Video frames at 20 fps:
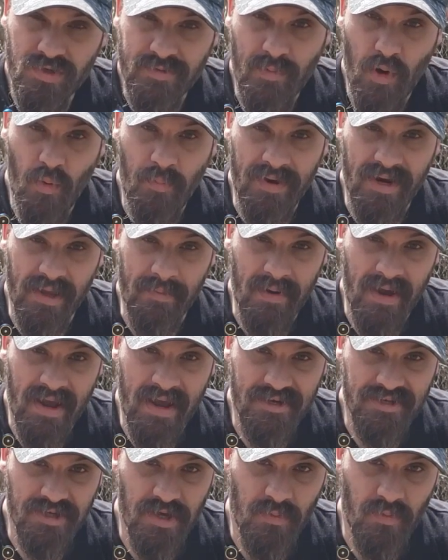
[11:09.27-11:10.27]
hoping to get my
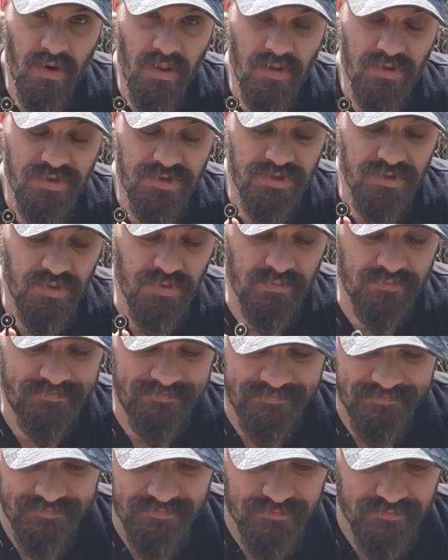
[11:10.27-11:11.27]
hands on one of those soon.
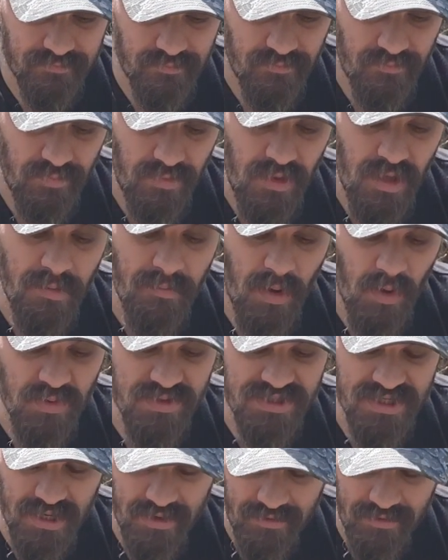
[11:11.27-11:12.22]
But we'll see